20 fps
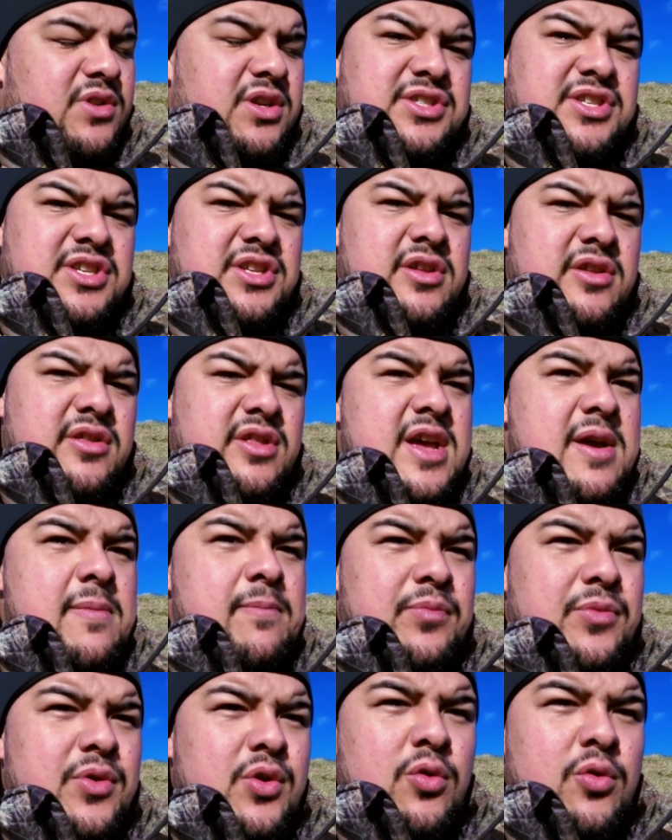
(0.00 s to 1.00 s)
it's either that
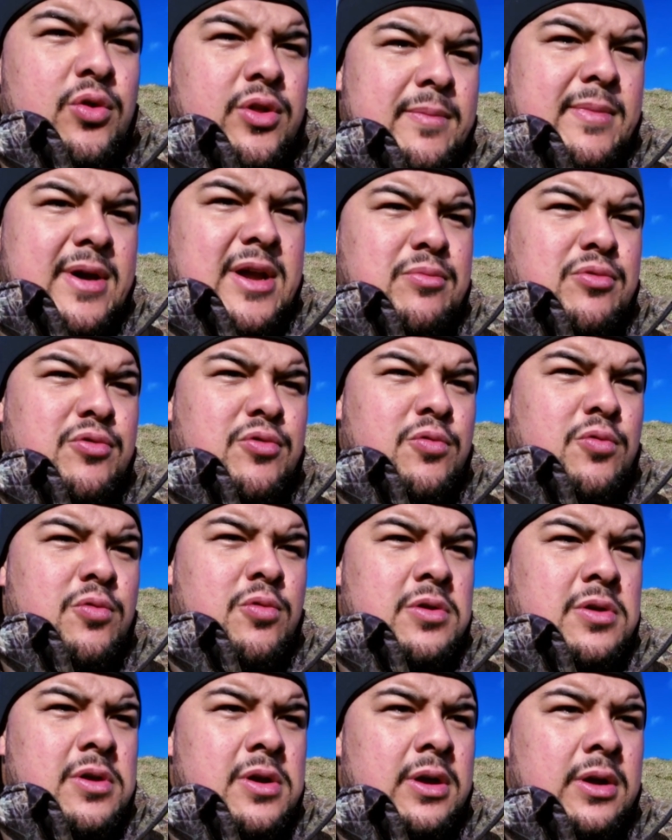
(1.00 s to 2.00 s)
or the maple
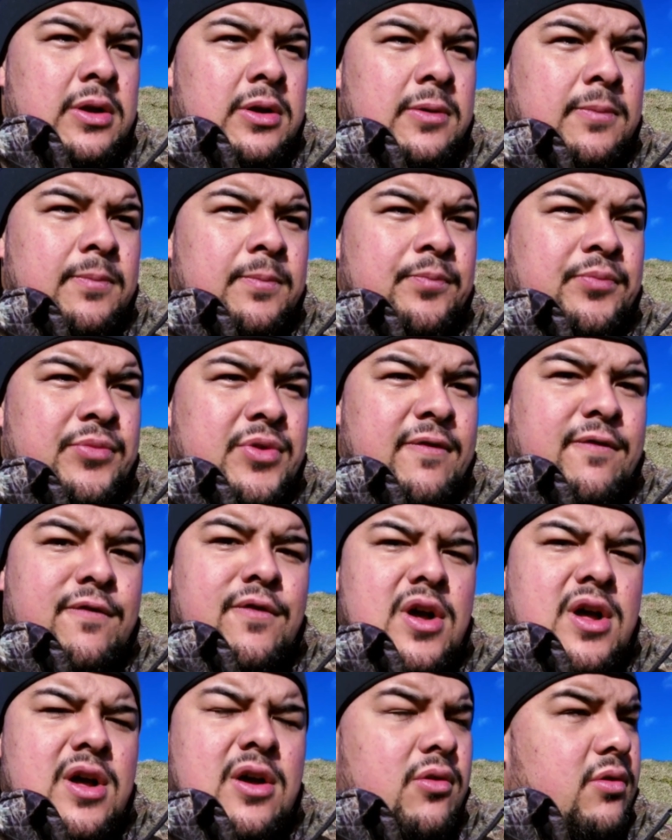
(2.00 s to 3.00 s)

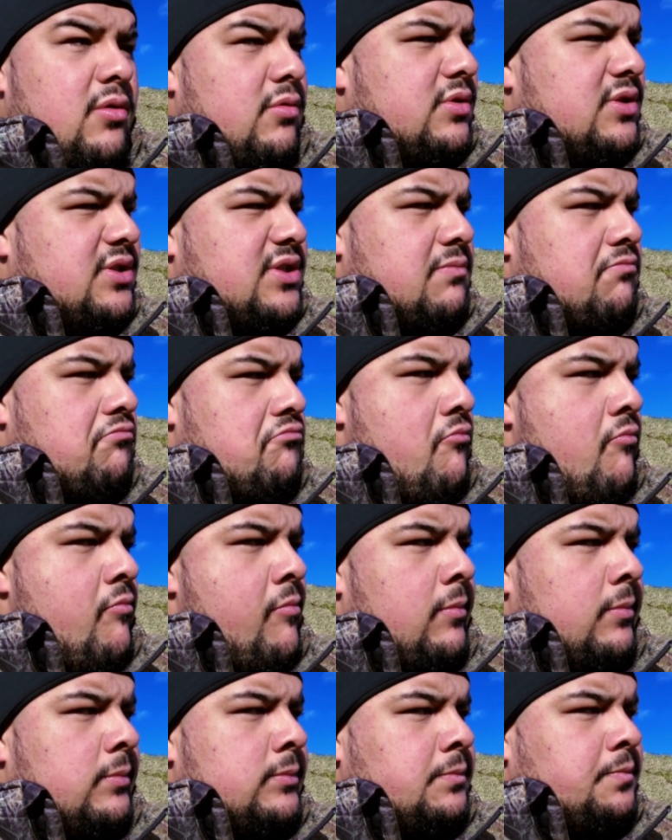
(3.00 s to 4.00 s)
fire, what is it?
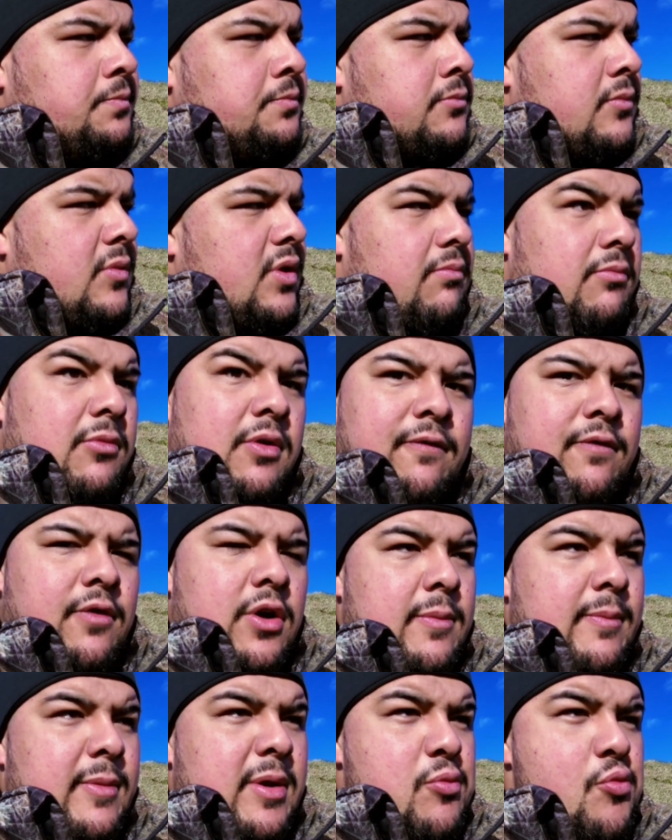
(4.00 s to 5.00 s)
Not
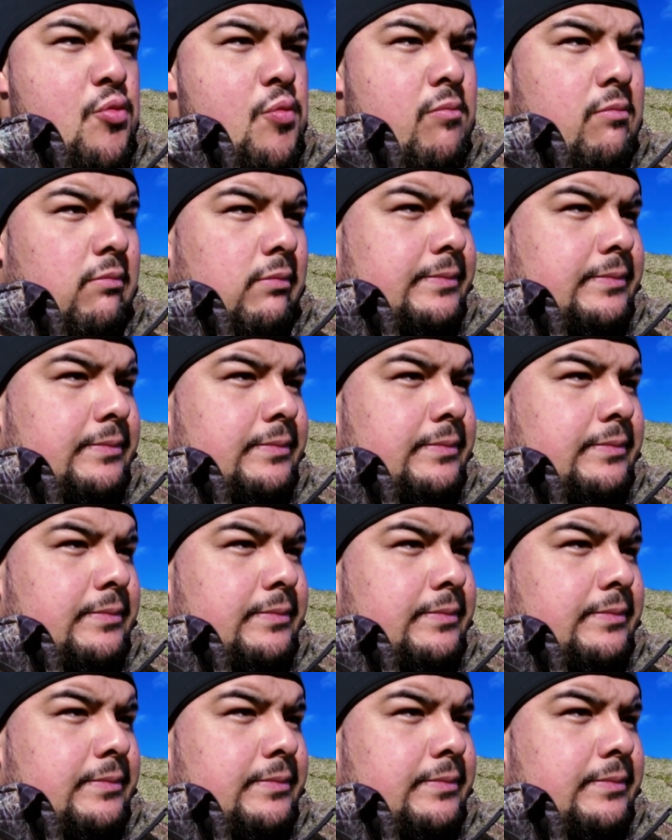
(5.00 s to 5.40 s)
fire maple.